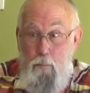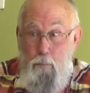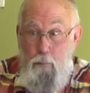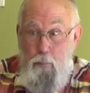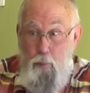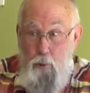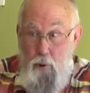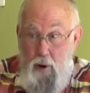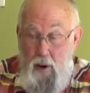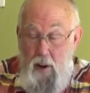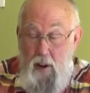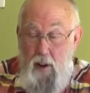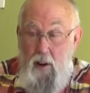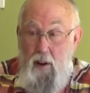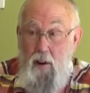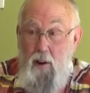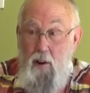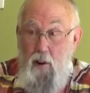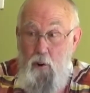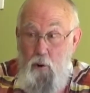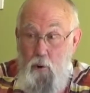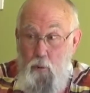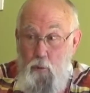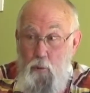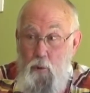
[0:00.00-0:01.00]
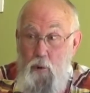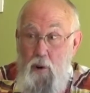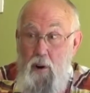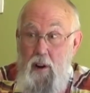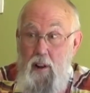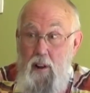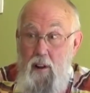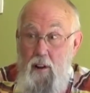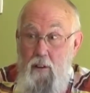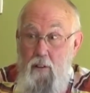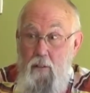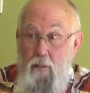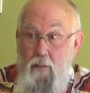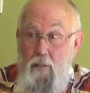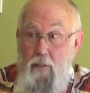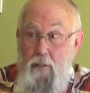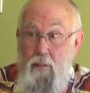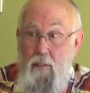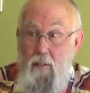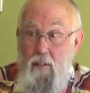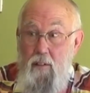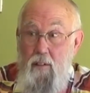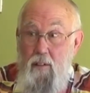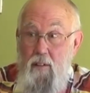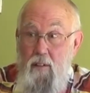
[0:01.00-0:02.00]
pretty lucrative
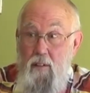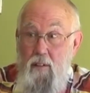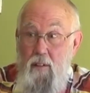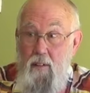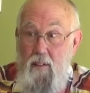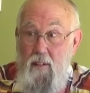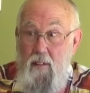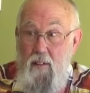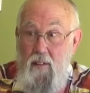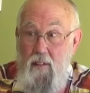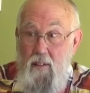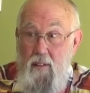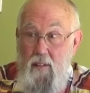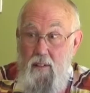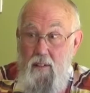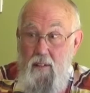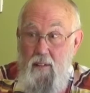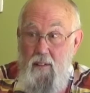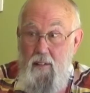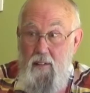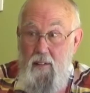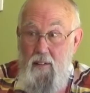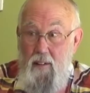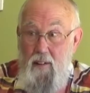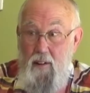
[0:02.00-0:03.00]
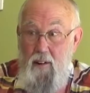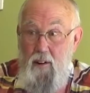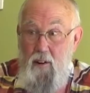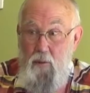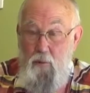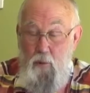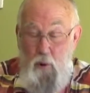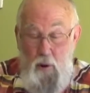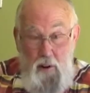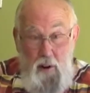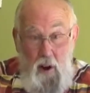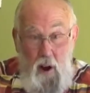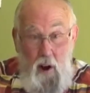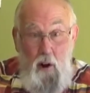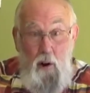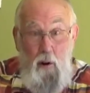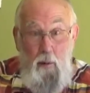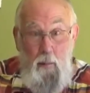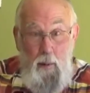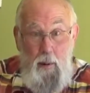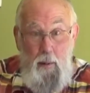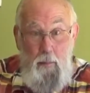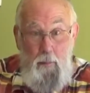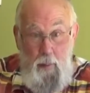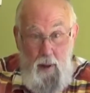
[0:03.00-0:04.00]

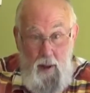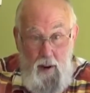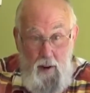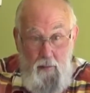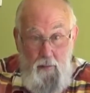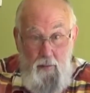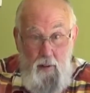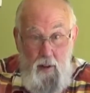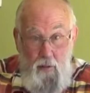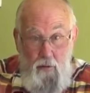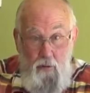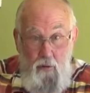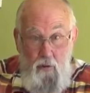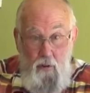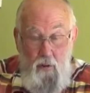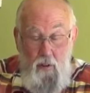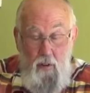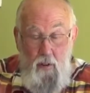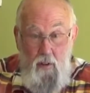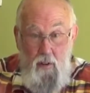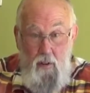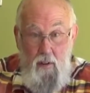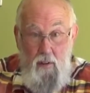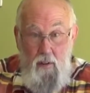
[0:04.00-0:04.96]
retirement benefits.